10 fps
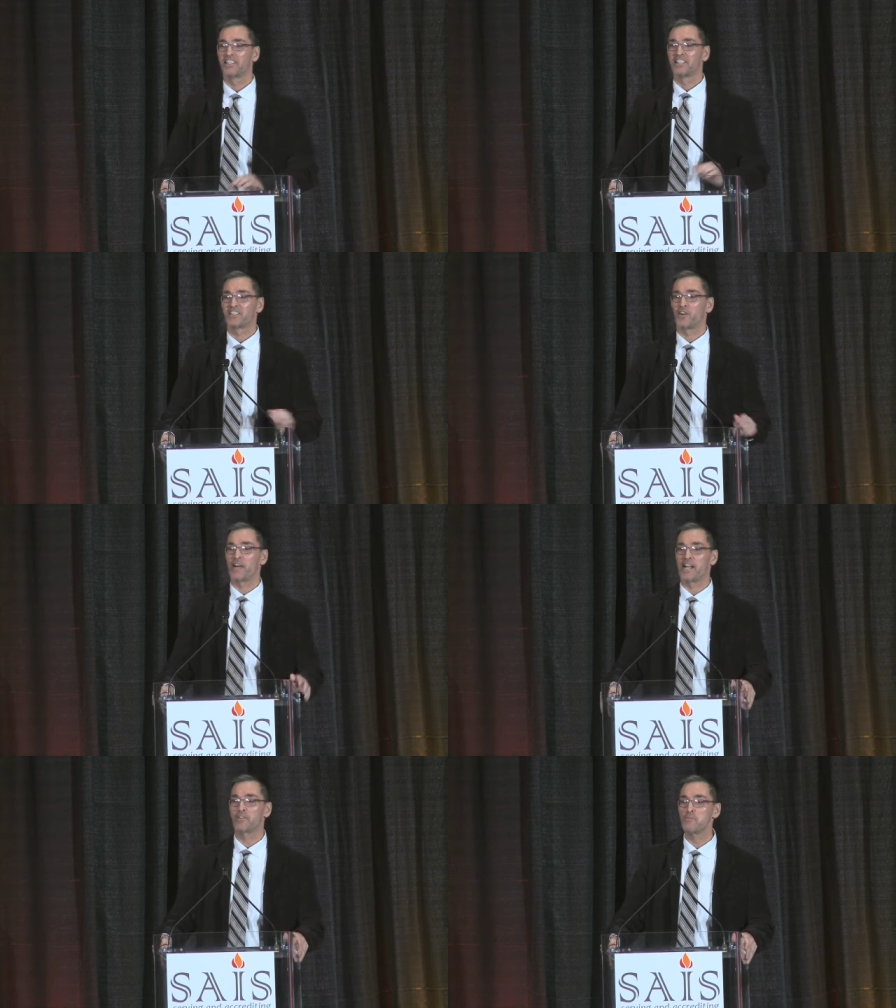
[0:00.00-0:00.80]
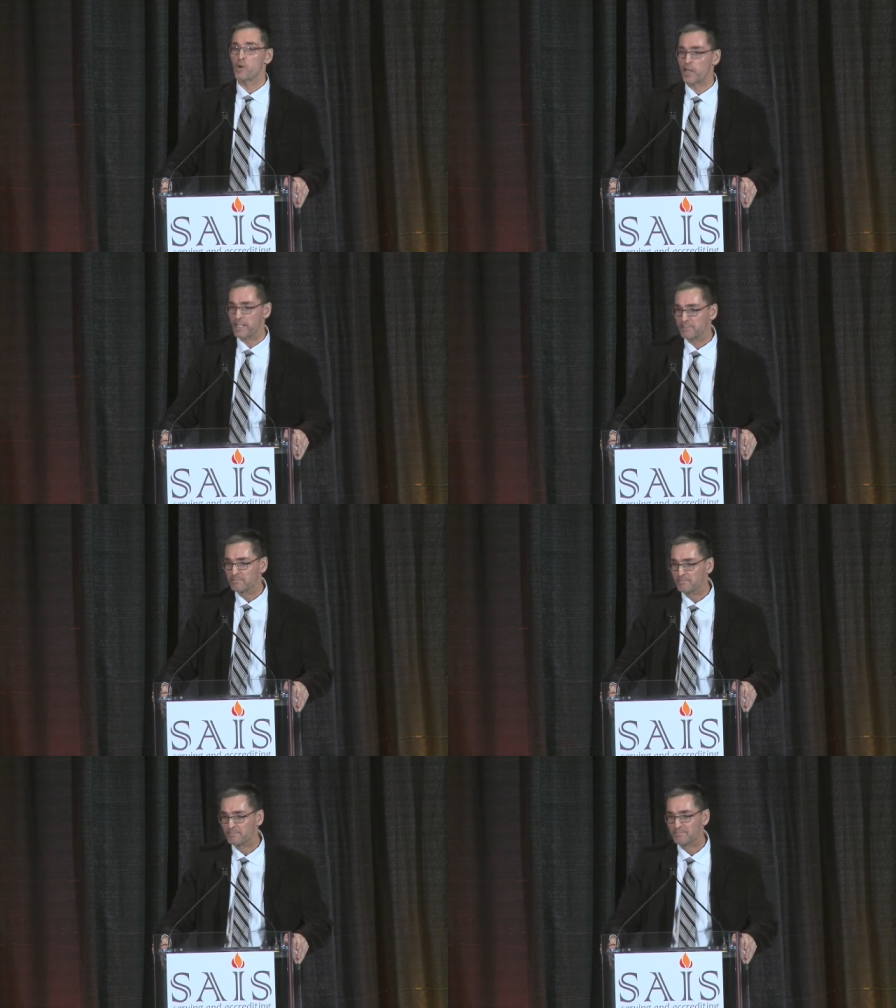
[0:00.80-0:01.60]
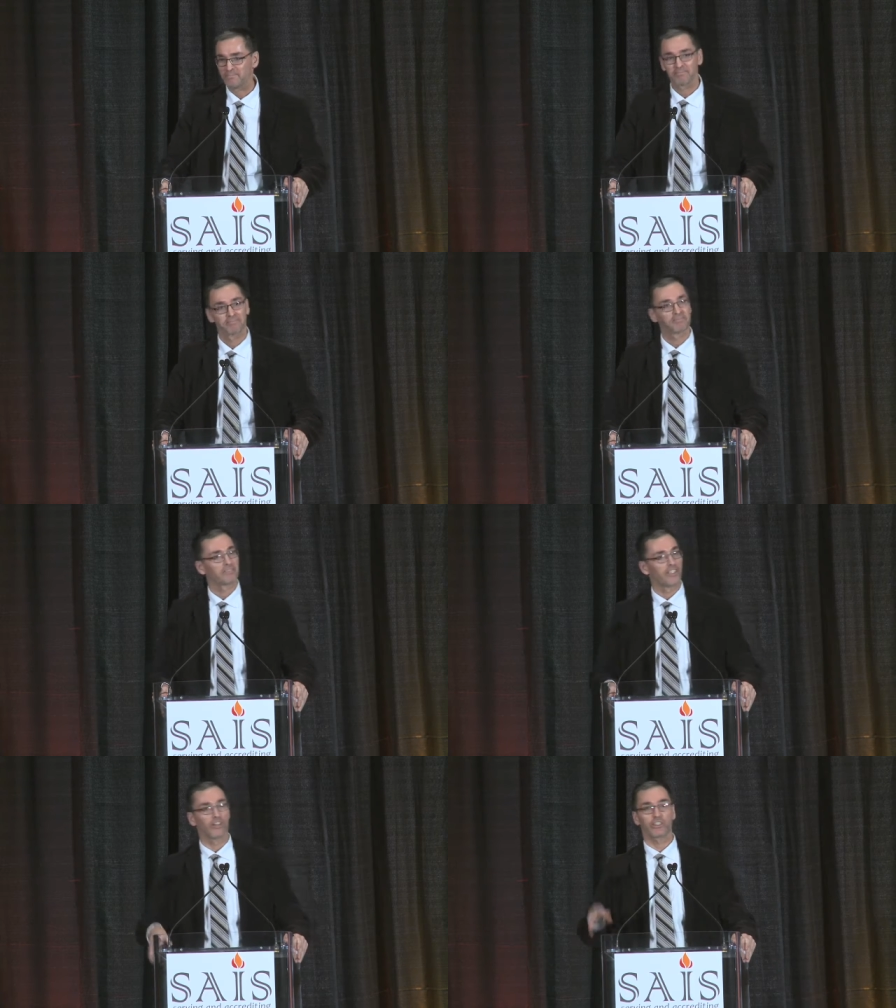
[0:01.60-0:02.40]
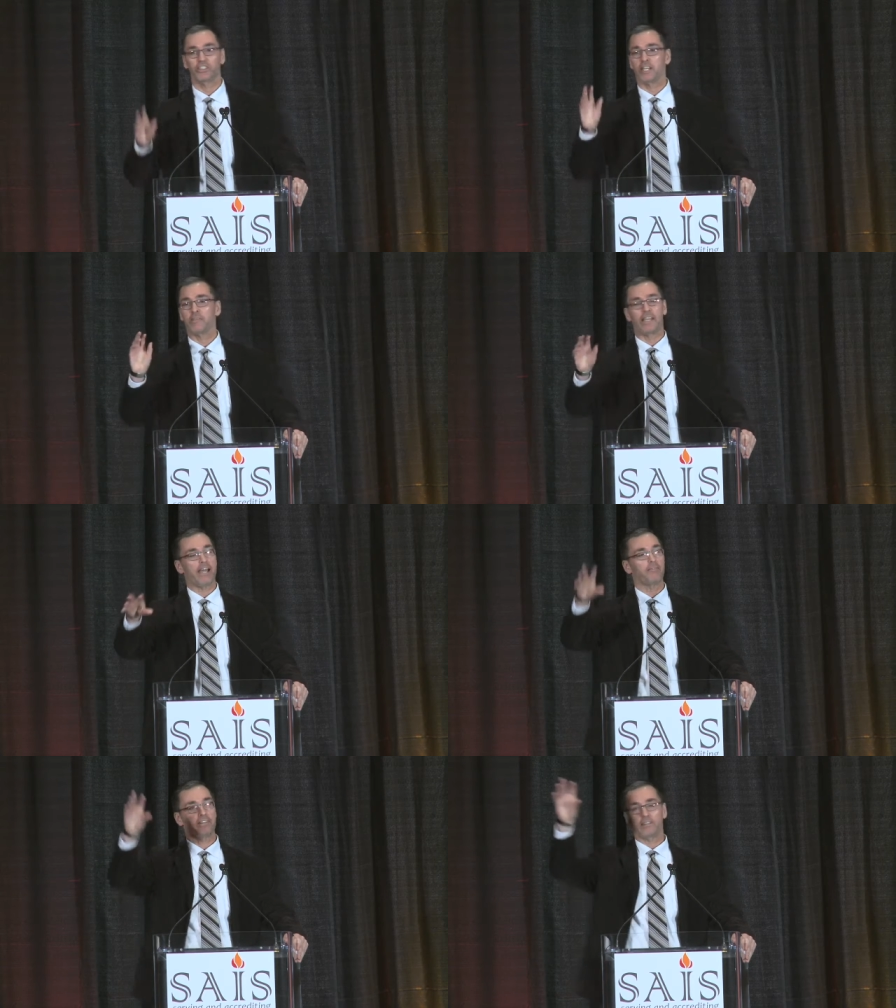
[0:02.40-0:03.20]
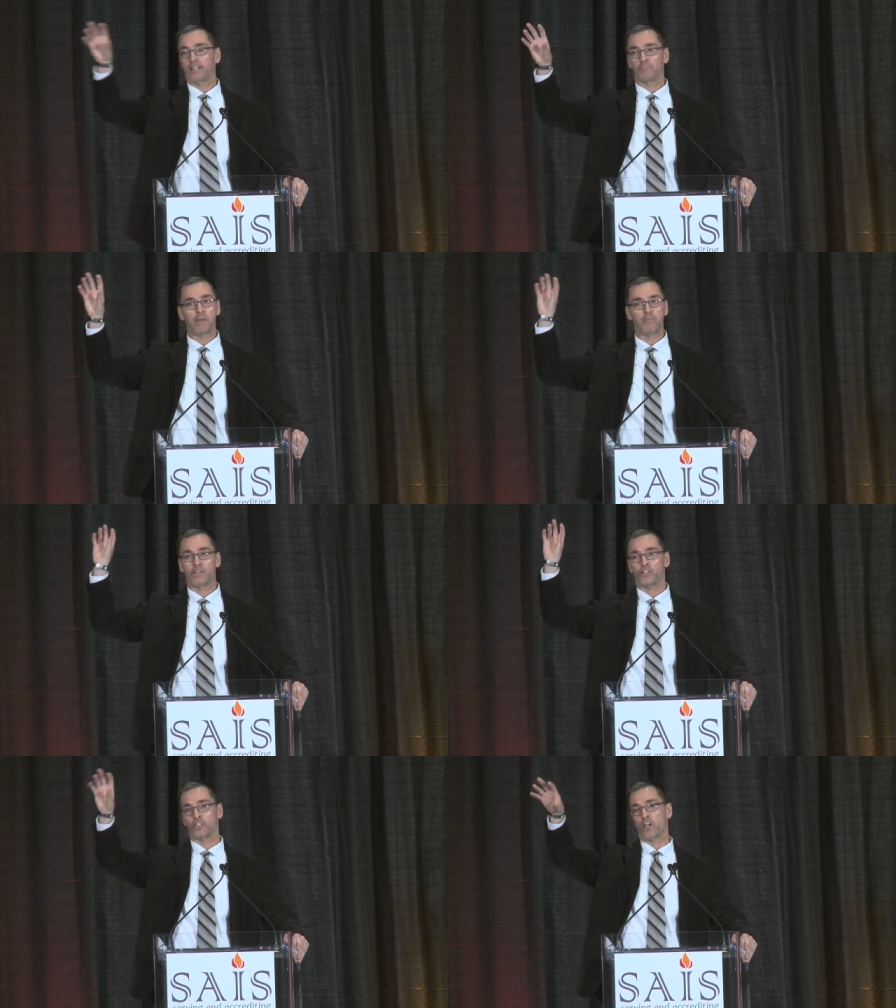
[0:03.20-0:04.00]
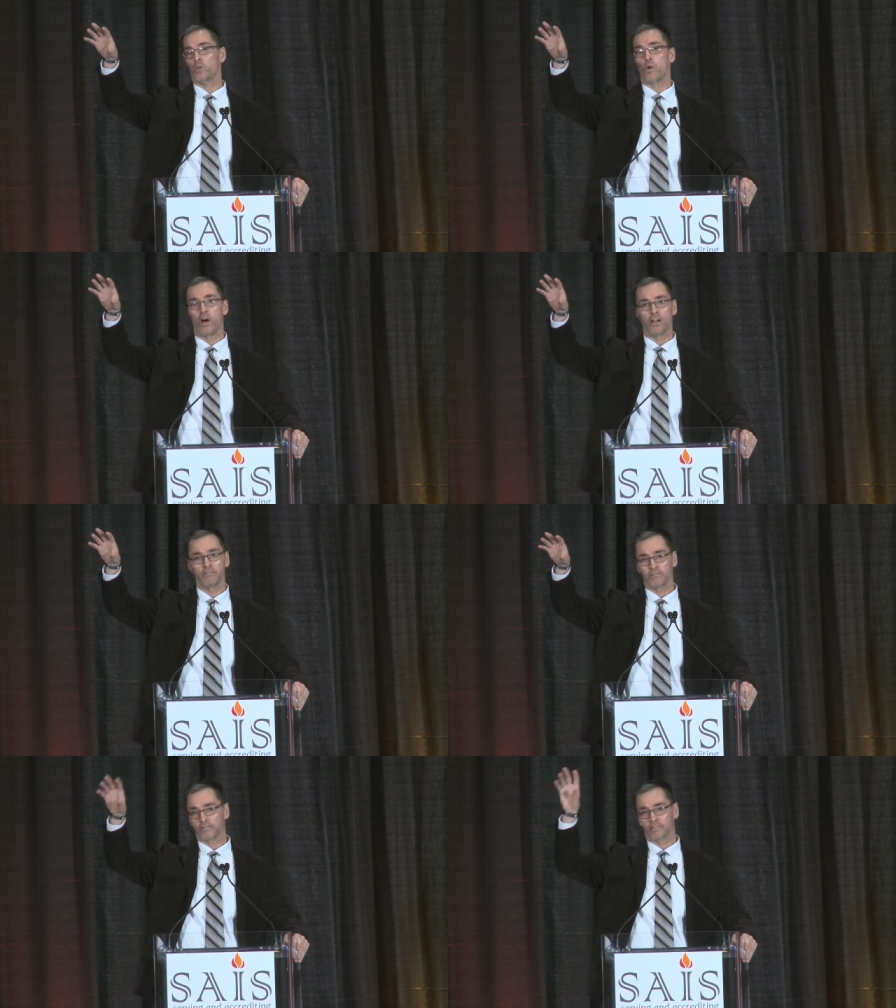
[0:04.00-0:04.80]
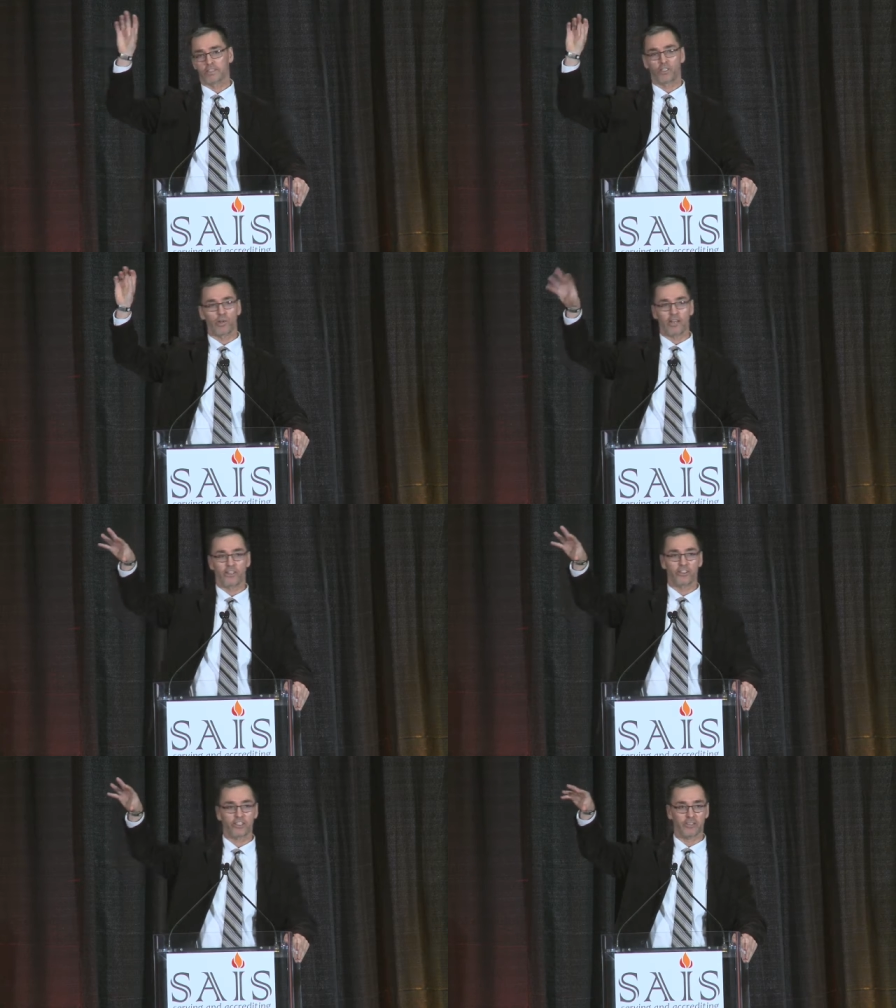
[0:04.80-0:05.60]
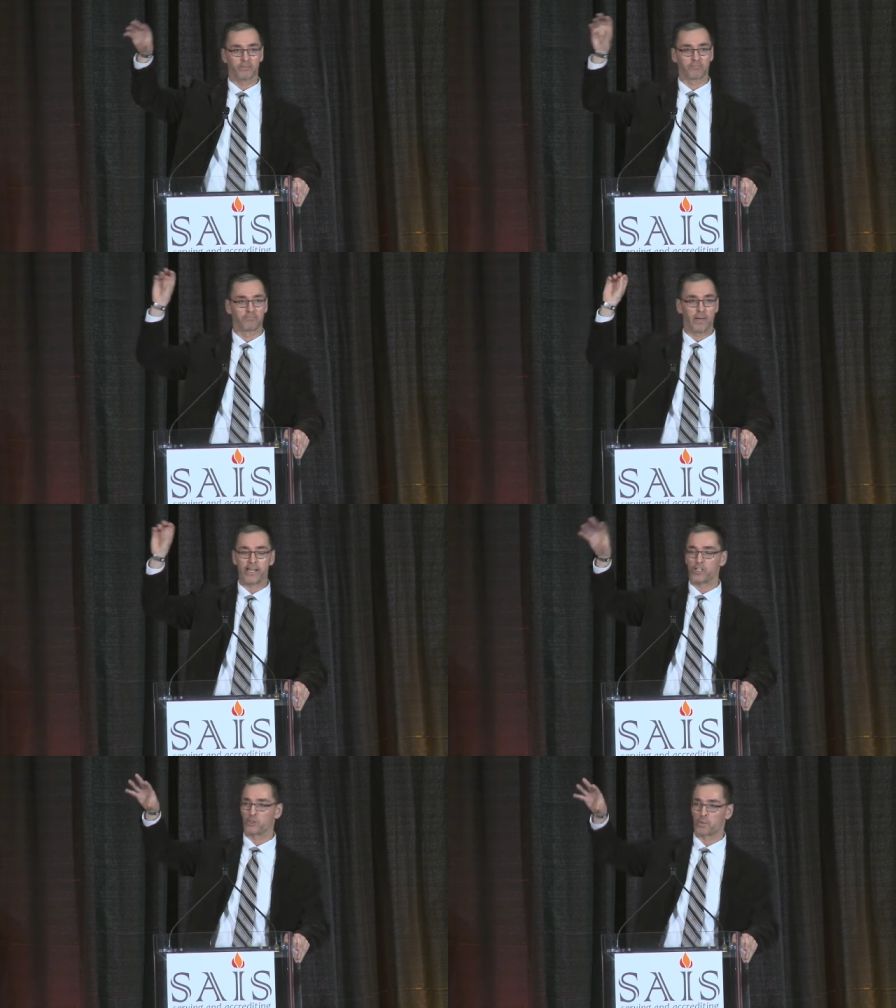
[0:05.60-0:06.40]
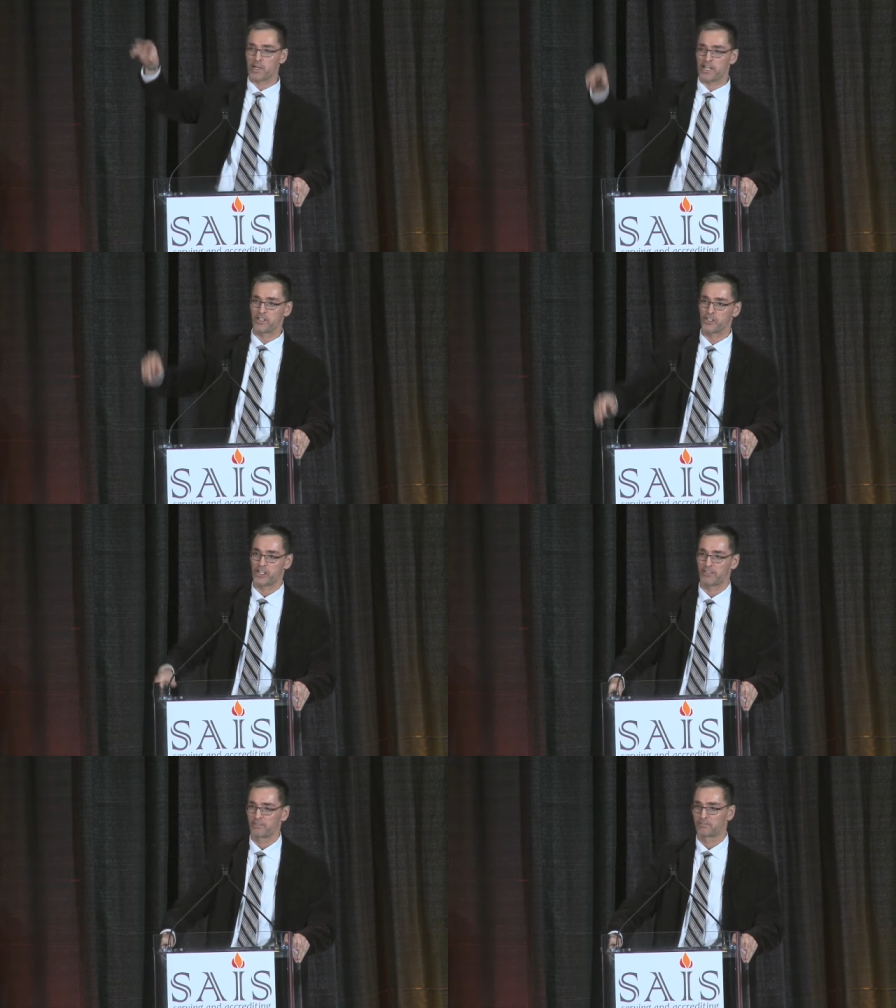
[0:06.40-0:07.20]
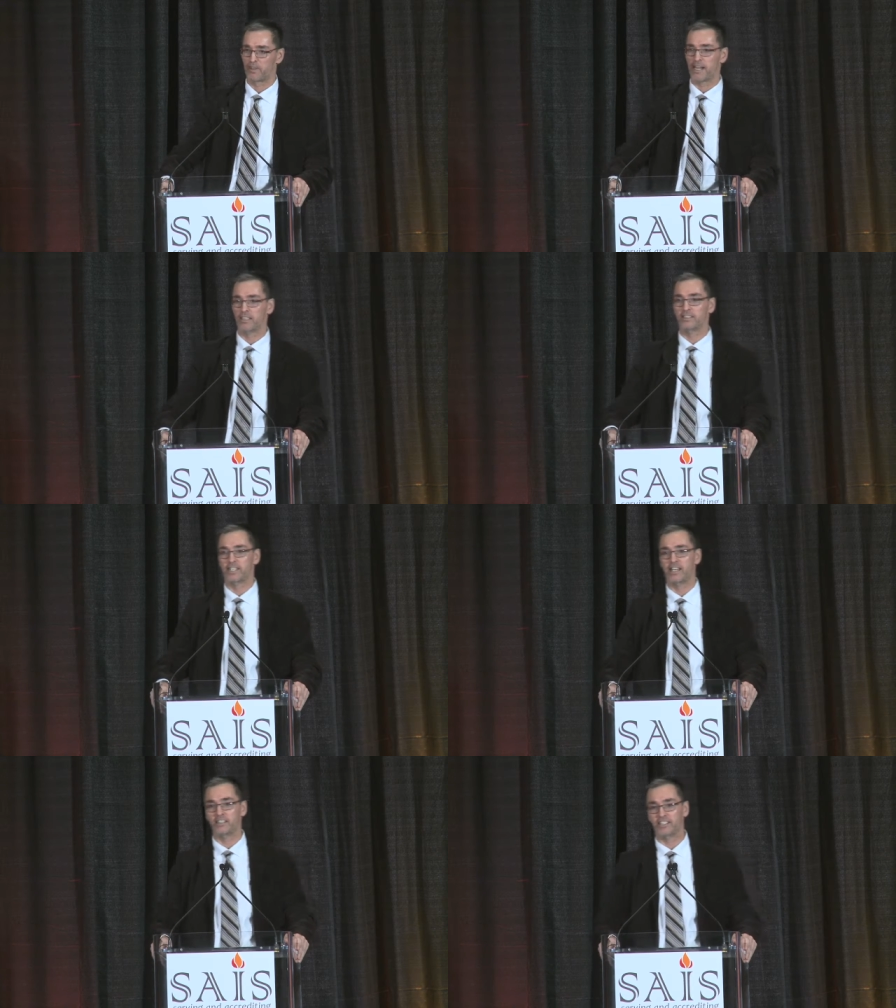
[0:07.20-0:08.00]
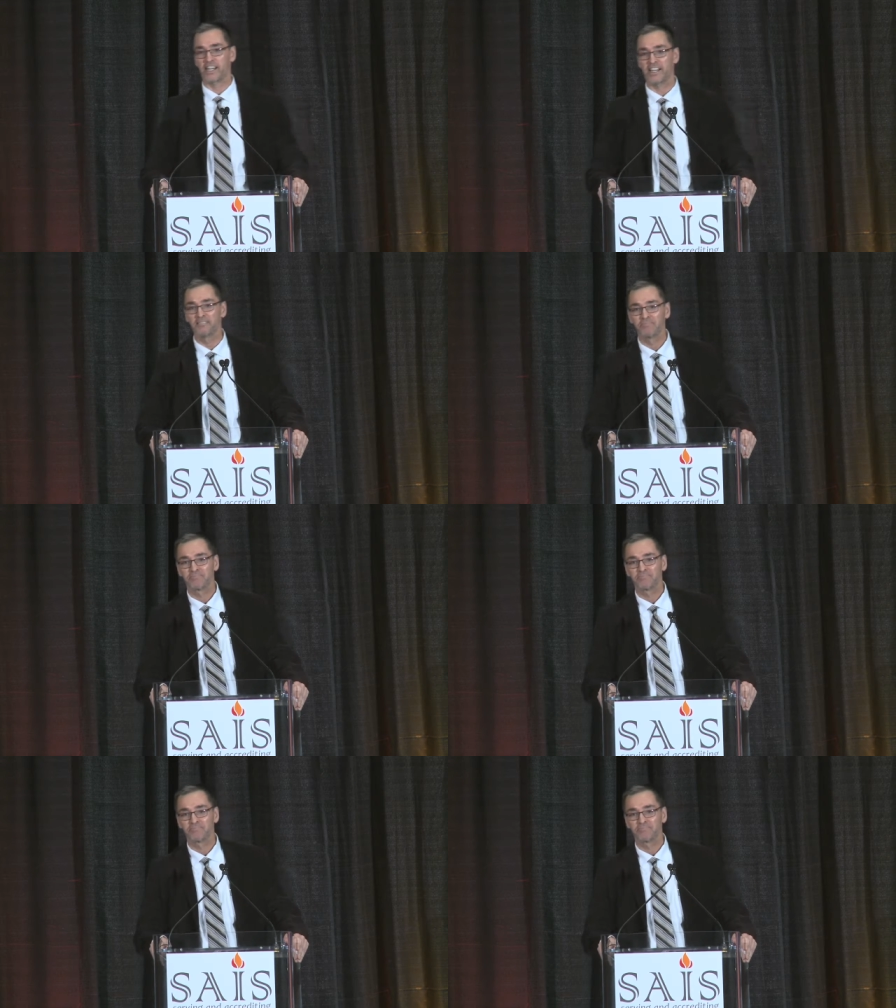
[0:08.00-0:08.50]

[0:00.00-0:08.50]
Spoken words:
So every morning, you'll see me, they have my pictures on the wall, Carruthers and Baker's Bridge in Franklin, Tennessee.